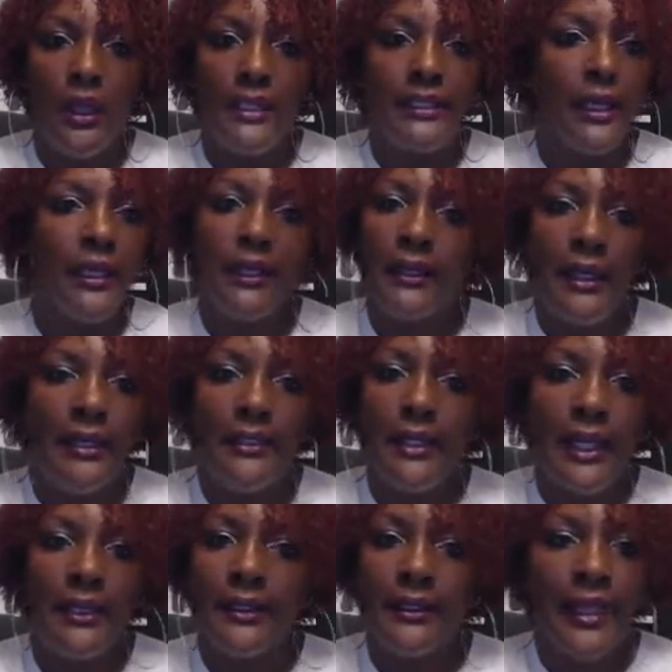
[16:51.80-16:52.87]
He
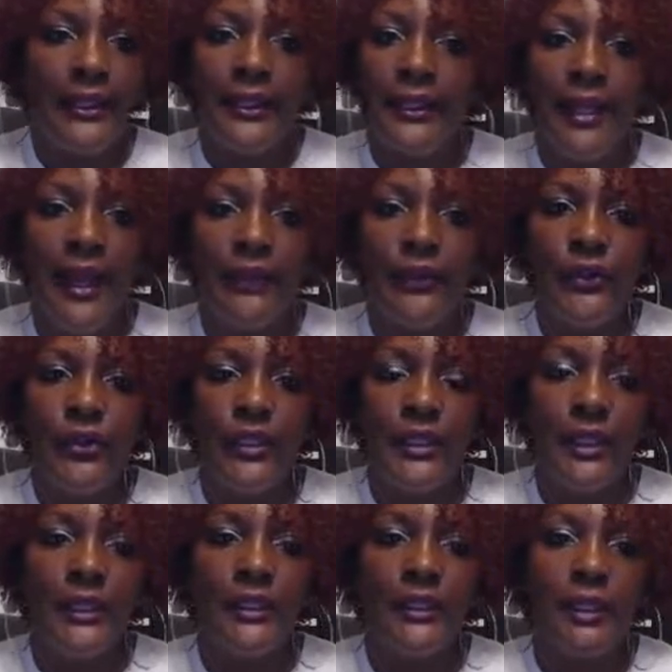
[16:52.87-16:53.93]
said that they didn't have
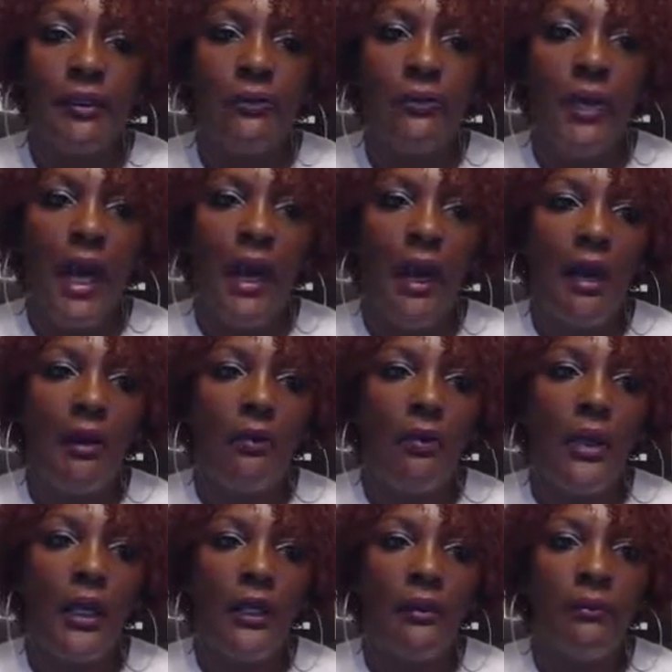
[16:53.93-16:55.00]
jurisdiction
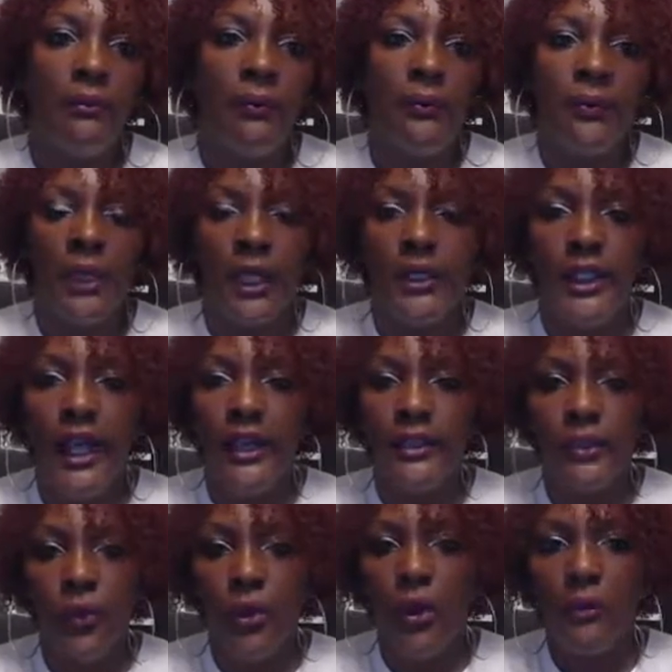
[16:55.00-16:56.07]
when
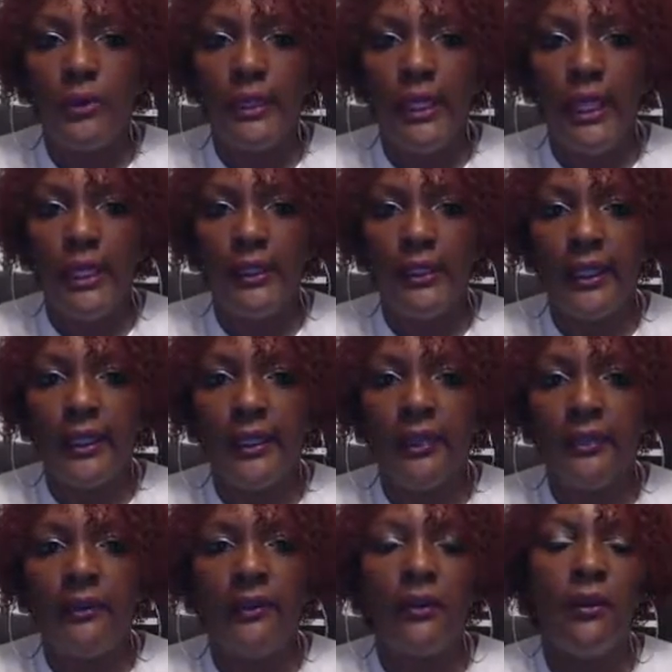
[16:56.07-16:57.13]
Jay's door was kicked
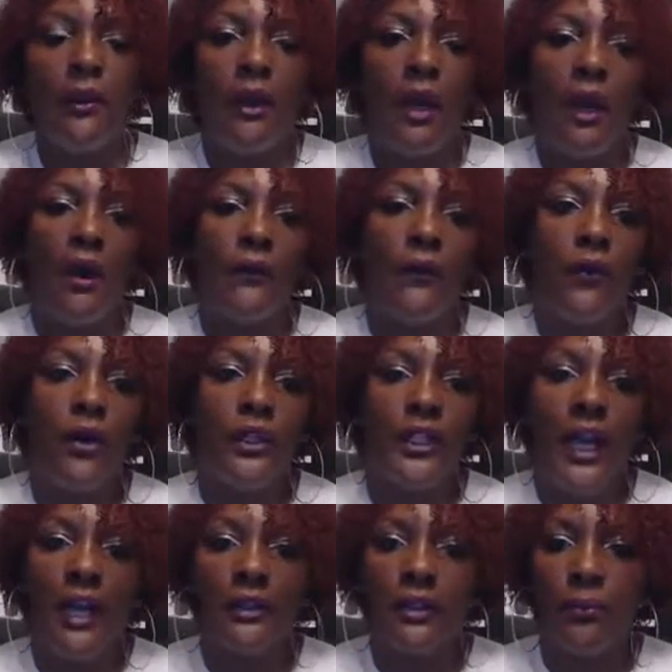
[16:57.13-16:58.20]
in for a
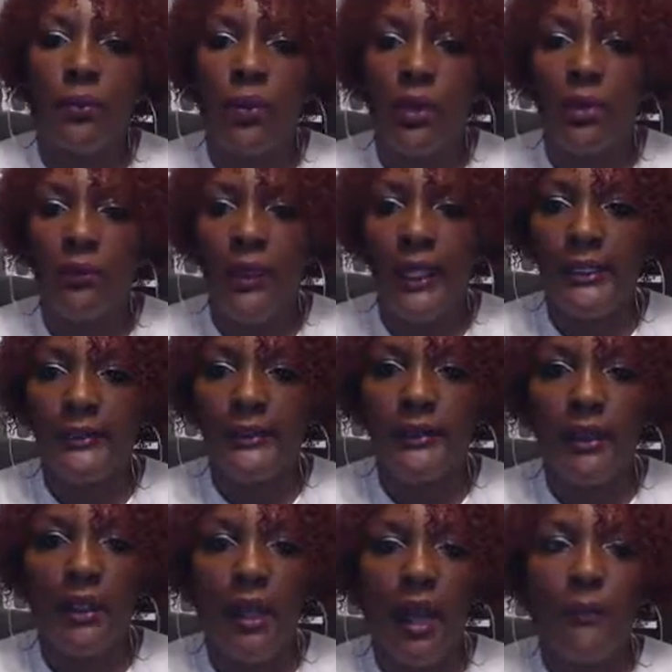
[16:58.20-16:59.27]
child support
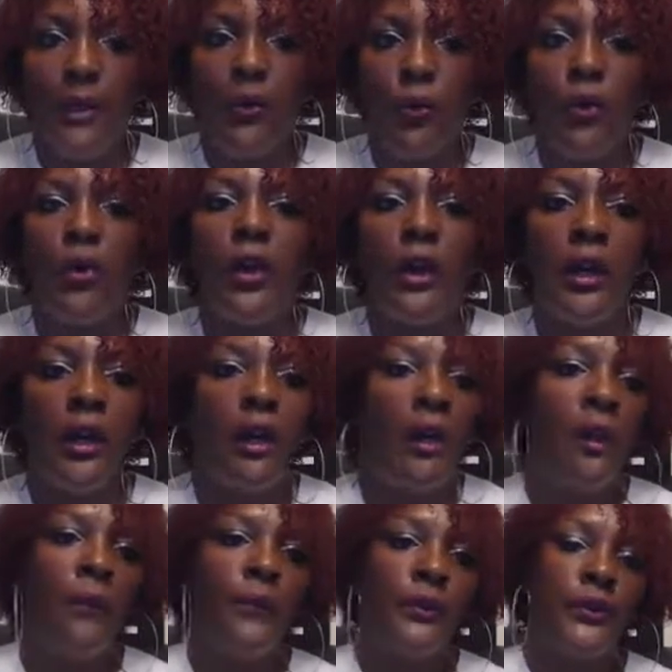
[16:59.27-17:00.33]
warrant.
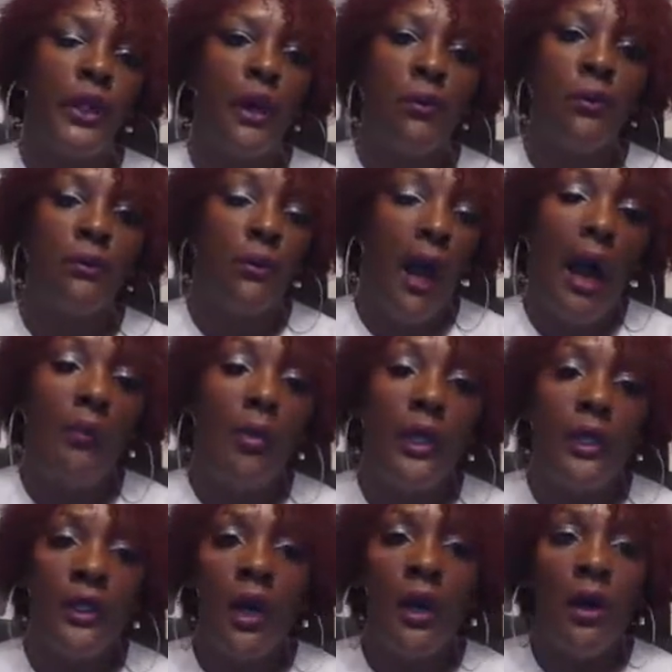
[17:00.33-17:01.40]
So
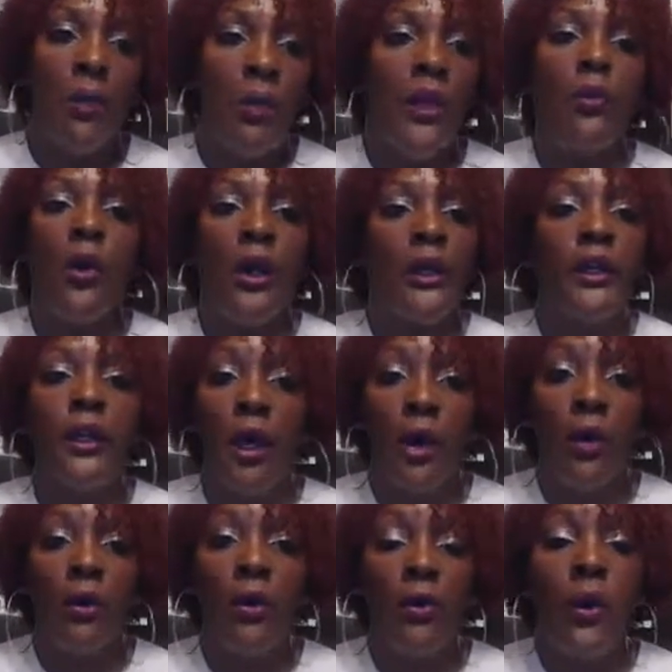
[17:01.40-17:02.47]
we want to
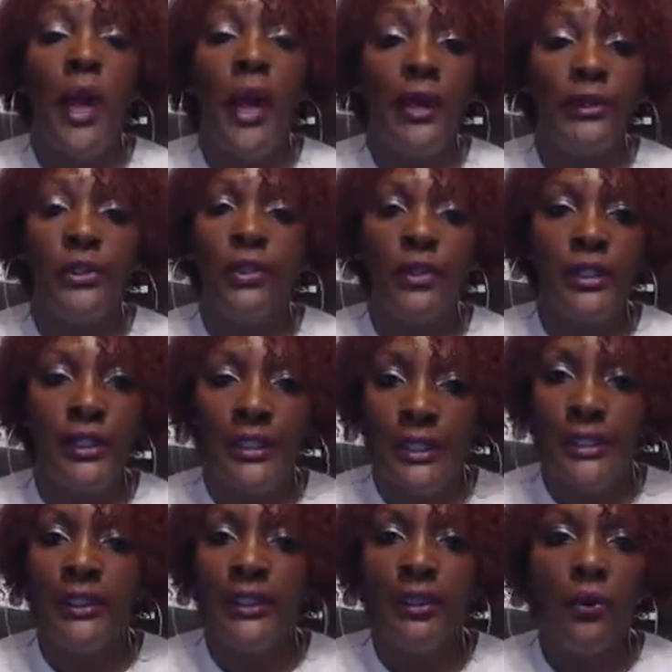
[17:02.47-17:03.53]
know who has
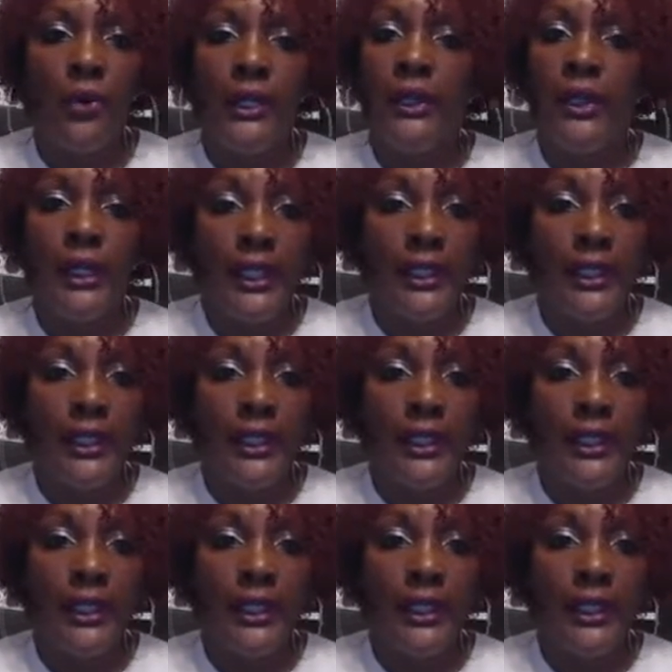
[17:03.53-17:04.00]
jurisdiction when they're